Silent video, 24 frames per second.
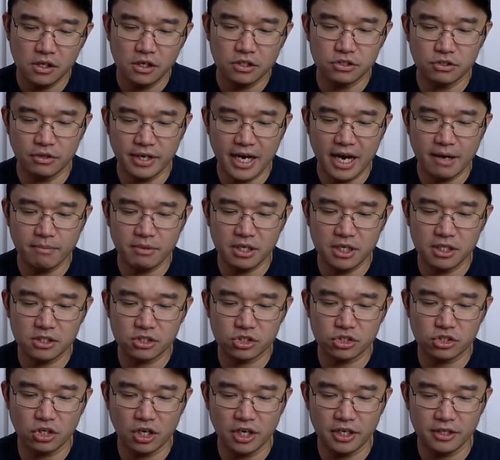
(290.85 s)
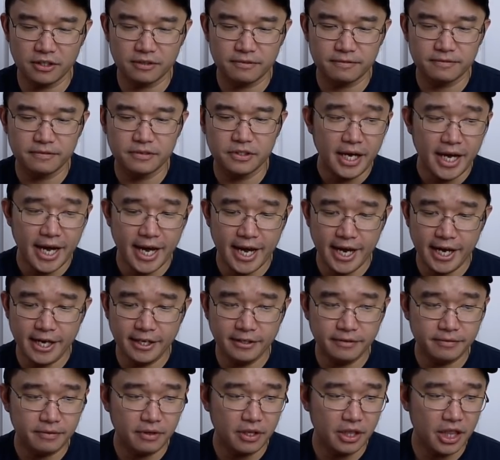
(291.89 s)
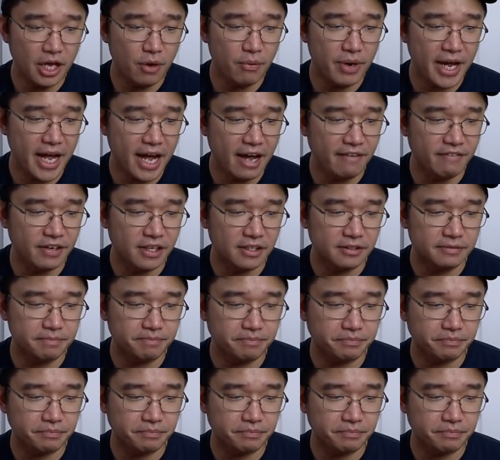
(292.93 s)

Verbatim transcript: So now I'm gonna hit start and there we have it.